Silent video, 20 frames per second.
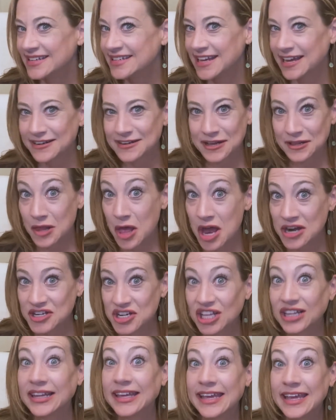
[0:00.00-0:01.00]

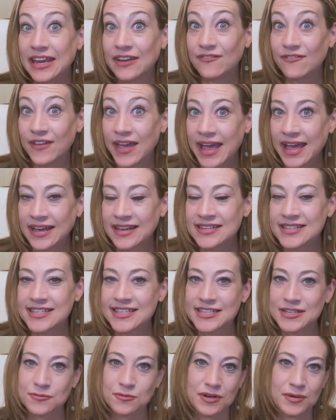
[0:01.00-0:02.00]
technologically
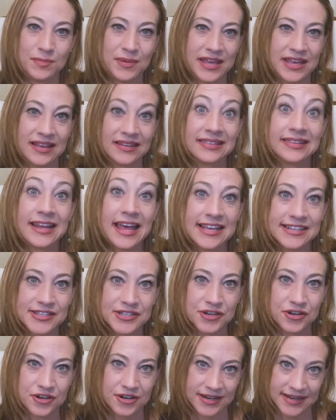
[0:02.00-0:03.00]
advanced would be a
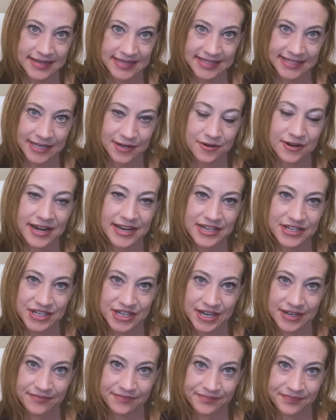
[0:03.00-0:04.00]
lesser
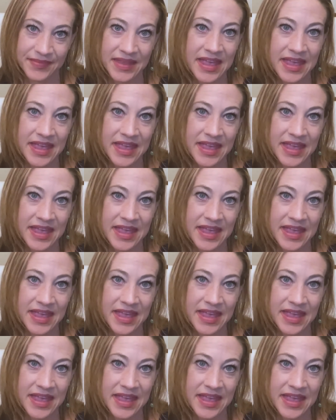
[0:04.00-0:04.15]
consideration